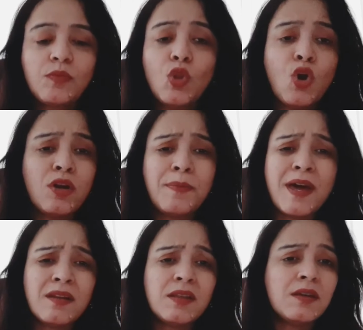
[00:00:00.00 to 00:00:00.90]
or a
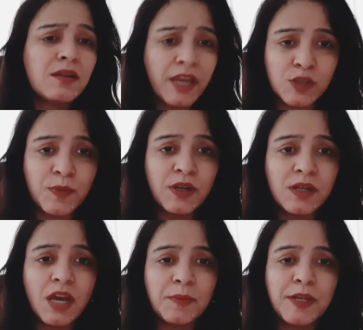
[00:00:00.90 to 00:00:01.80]
paralegal expert
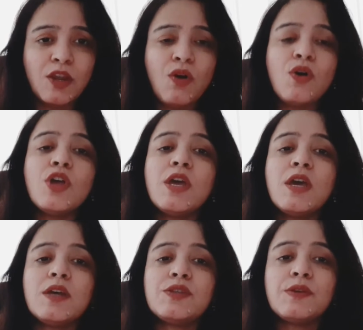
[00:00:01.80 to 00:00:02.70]
in IP law,
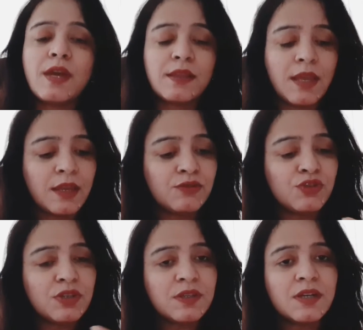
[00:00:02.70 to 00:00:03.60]
so that they can
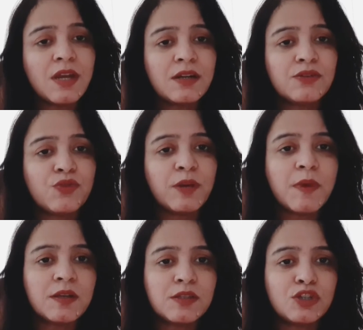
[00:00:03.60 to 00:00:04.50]
just conduct a
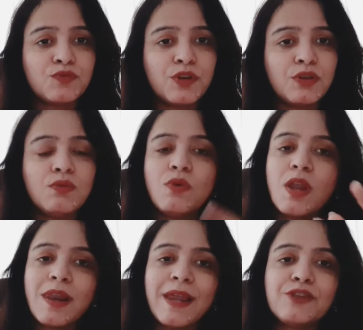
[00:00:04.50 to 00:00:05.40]
trademark search for you,
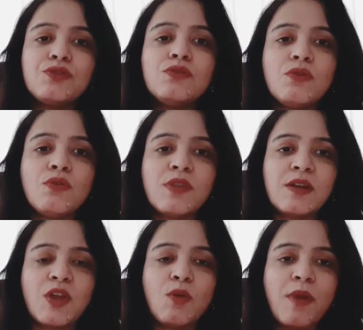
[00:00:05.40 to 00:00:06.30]
let you know
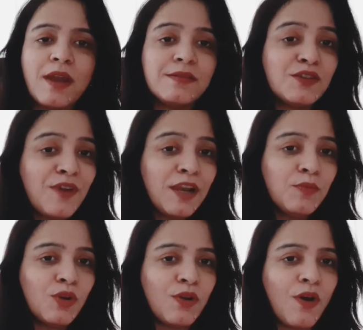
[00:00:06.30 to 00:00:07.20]
that your brand is
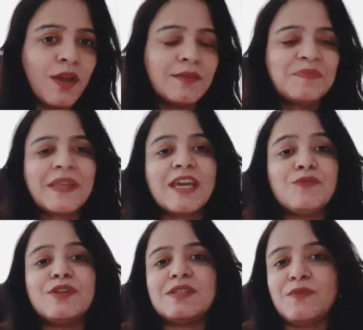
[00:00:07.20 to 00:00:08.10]
available or not.
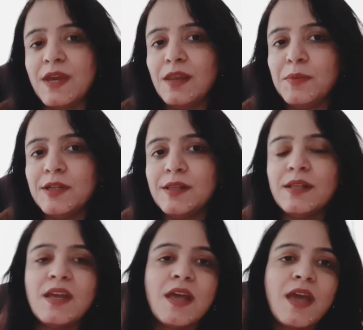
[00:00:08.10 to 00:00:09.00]
If it's
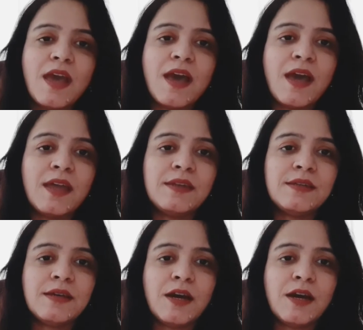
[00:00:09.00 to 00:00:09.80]
available and